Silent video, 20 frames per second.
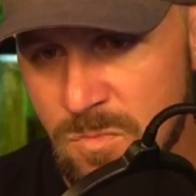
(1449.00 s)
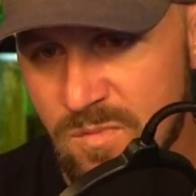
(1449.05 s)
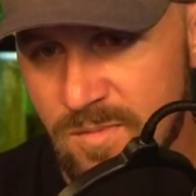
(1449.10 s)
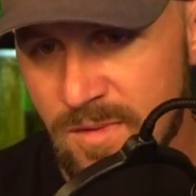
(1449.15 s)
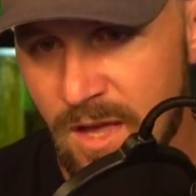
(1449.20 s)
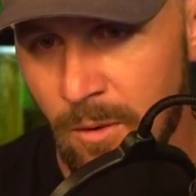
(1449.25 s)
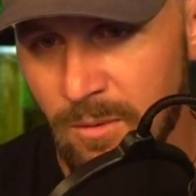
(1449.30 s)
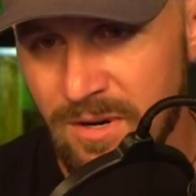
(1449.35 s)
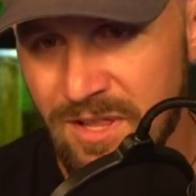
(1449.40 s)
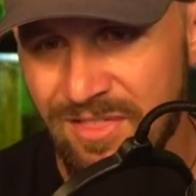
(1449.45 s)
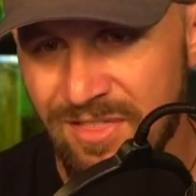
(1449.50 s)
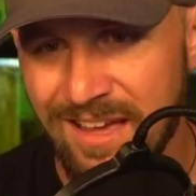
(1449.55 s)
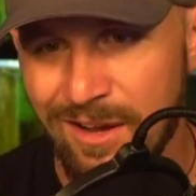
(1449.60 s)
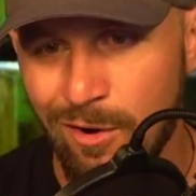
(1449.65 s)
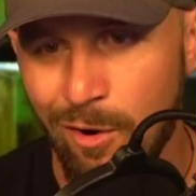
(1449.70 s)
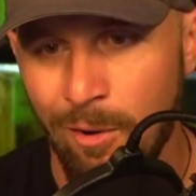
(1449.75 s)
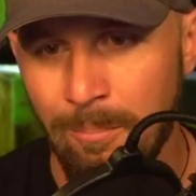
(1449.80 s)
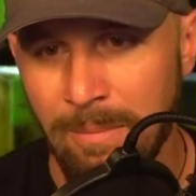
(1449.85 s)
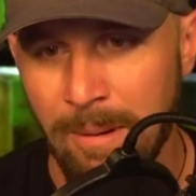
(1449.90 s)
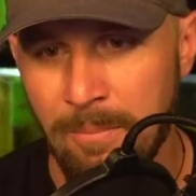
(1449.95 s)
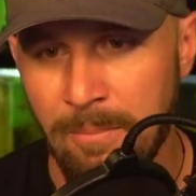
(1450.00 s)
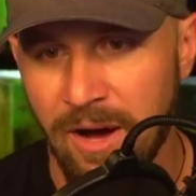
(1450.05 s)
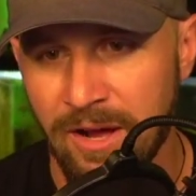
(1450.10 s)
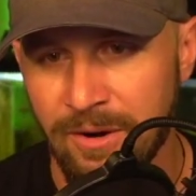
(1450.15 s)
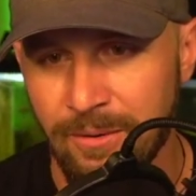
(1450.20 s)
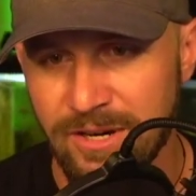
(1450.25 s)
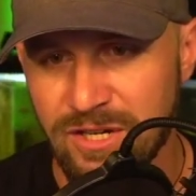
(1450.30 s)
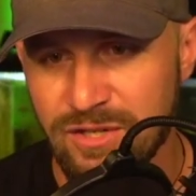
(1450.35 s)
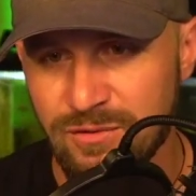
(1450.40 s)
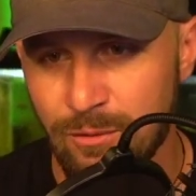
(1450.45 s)
I want to thank all my
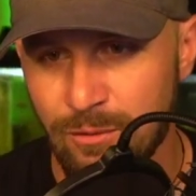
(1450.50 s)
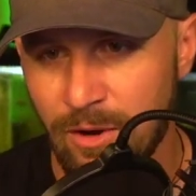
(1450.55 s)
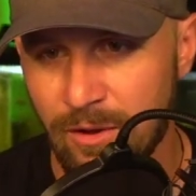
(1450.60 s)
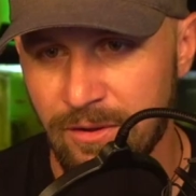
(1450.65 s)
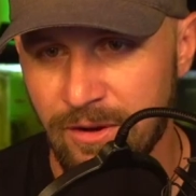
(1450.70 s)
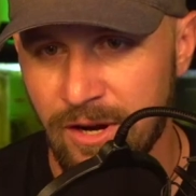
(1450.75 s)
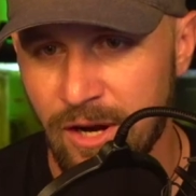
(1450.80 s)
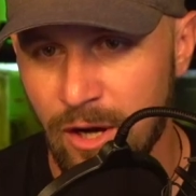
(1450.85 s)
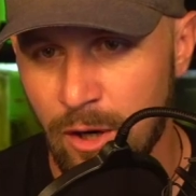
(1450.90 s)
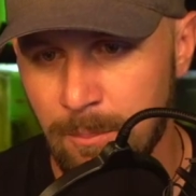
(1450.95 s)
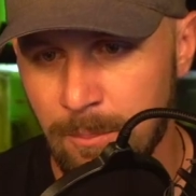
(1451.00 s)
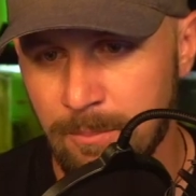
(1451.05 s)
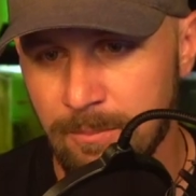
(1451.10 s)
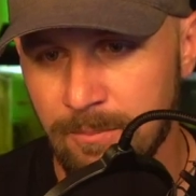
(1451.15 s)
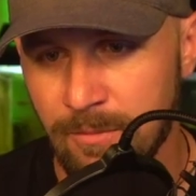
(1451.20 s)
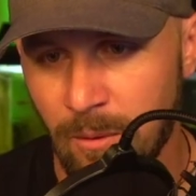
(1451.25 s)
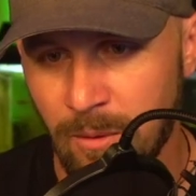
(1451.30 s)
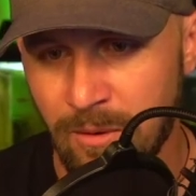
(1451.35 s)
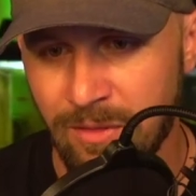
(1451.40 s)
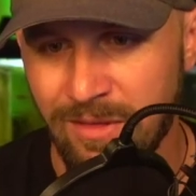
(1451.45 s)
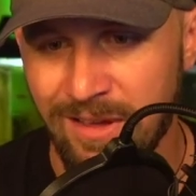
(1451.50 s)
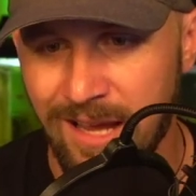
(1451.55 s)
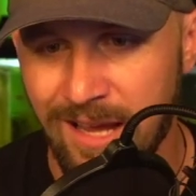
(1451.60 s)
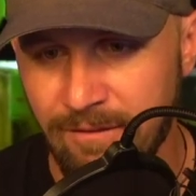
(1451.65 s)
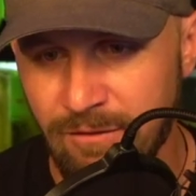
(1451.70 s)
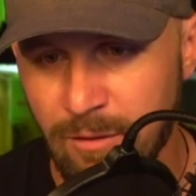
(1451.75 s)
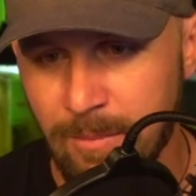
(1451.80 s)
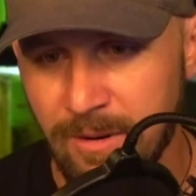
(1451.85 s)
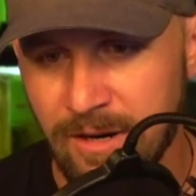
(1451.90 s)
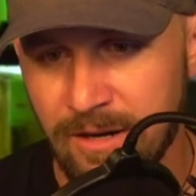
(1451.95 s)
moderators for all their help. I want to thank
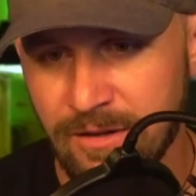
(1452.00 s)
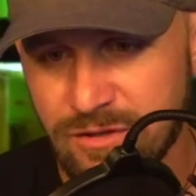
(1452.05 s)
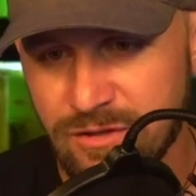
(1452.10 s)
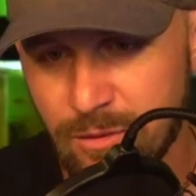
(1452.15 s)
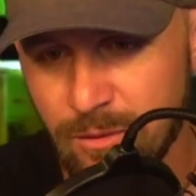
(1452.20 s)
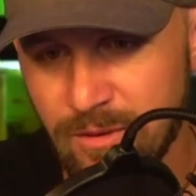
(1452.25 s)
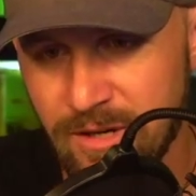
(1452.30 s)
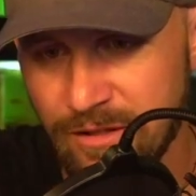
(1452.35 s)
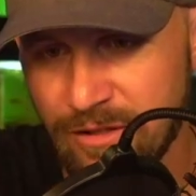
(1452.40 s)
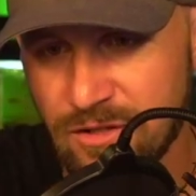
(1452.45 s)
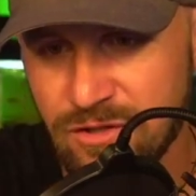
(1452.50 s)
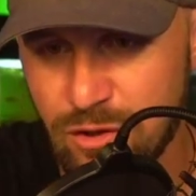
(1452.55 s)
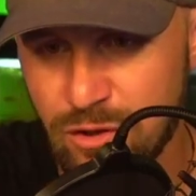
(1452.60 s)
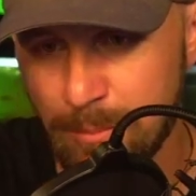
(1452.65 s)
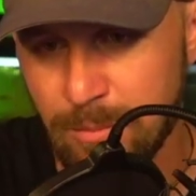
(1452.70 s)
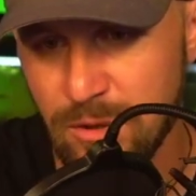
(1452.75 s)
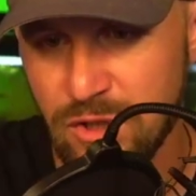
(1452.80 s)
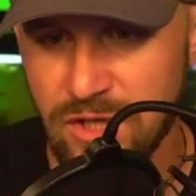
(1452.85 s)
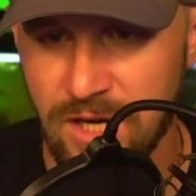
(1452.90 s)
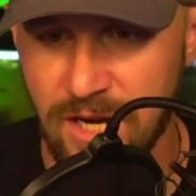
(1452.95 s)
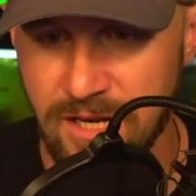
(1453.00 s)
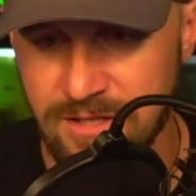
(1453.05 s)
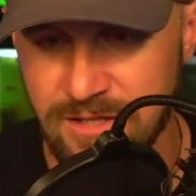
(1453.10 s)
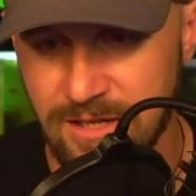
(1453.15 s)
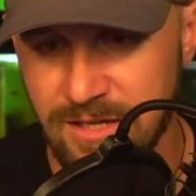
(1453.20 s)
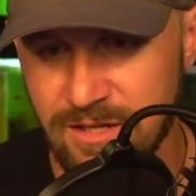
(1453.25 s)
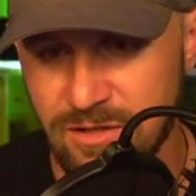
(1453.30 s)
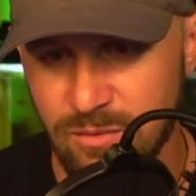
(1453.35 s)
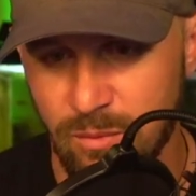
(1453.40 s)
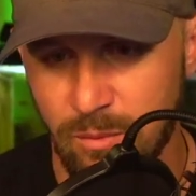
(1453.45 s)
everybody who's throwing down the super chats as
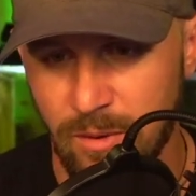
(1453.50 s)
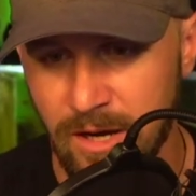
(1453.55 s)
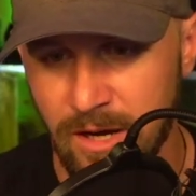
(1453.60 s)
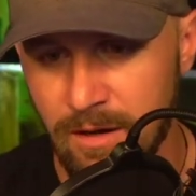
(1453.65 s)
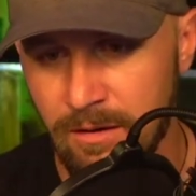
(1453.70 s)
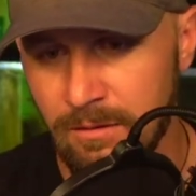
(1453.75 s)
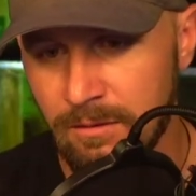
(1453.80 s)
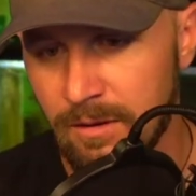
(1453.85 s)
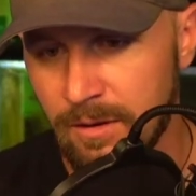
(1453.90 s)
well.